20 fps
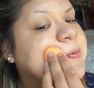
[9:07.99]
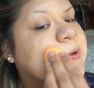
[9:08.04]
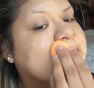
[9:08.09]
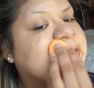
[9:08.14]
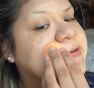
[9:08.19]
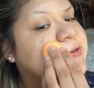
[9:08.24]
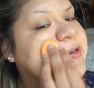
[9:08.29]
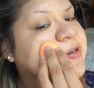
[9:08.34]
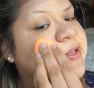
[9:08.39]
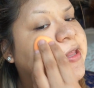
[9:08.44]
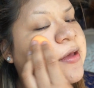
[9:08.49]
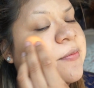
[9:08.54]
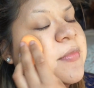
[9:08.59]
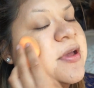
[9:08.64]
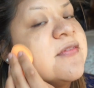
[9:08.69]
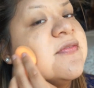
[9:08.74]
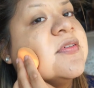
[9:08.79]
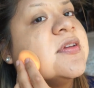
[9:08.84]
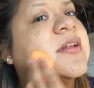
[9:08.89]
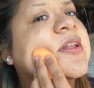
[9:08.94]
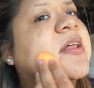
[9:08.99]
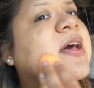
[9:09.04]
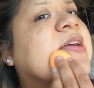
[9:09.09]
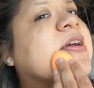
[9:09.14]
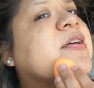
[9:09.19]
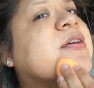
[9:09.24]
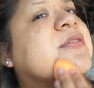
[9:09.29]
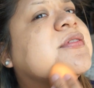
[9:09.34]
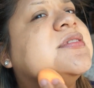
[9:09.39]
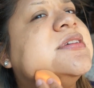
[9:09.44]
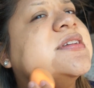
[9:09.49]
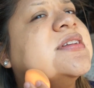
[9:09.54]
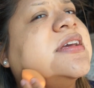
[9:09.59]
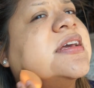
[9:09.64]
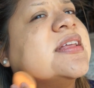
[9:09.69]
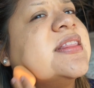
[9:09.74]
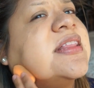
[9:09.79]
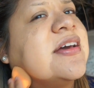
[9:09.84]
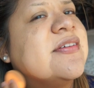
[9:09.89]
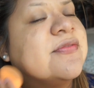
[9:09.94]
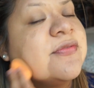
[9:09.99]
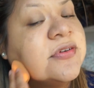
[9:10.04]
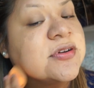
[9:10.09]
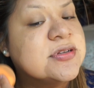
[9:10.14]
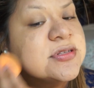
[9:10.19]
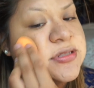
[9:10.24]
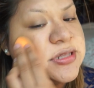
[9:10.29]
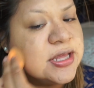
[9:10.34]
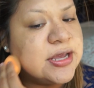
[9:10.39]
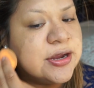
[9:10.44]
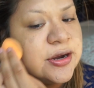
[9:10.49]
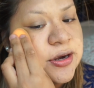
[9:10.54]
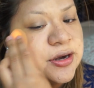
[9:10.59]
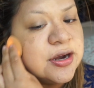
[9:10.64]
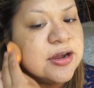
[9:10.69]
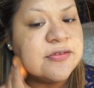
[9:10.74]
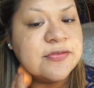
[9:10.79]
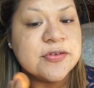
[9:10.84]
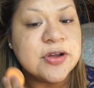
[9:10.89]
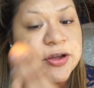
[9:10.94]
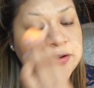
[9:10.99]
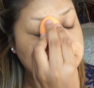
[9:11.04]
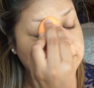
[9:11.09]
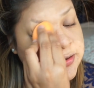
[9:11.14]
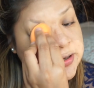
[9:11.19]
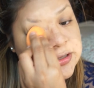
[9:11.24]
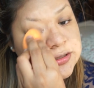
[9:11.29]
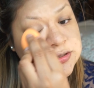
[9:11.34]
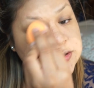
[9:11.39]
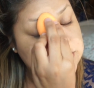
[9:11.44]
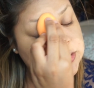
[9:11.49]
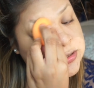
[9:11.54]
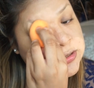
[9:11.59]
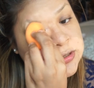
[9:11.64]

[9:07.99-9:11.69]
make sure that my vitiligo did get that first layer of coverage.